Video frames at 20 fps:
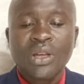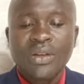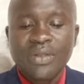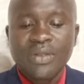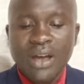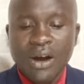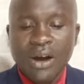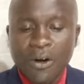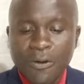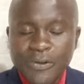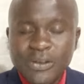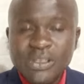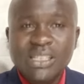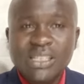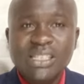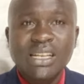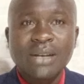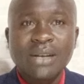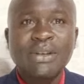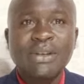Their
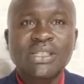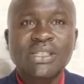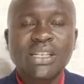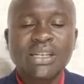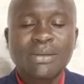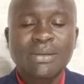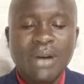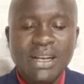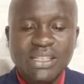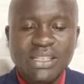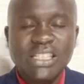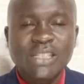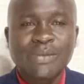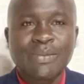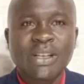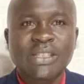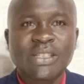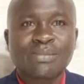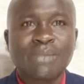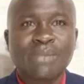offices are maintained by
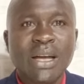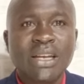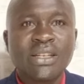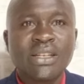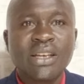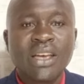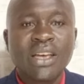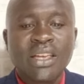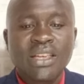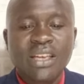taxpayers' money.